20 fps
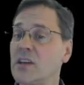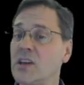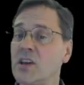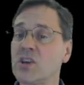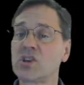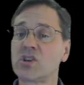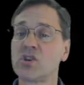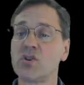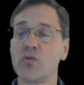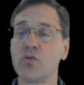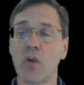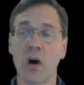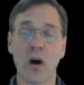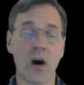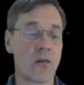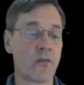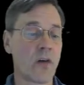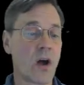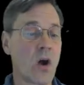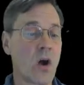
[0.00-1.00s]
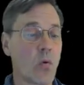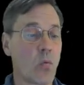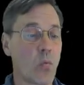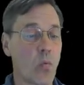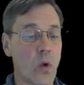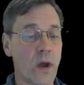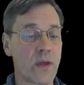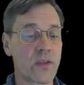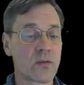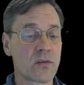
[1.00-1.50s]
issue of
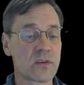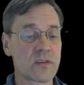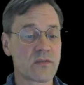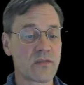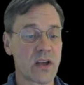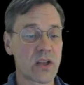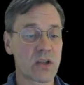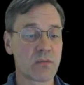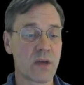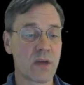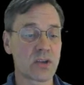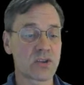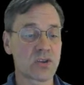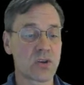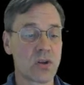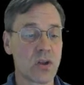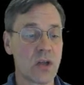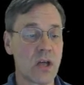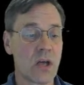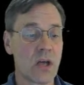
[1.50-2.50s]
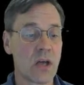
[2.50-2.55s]
whether developmental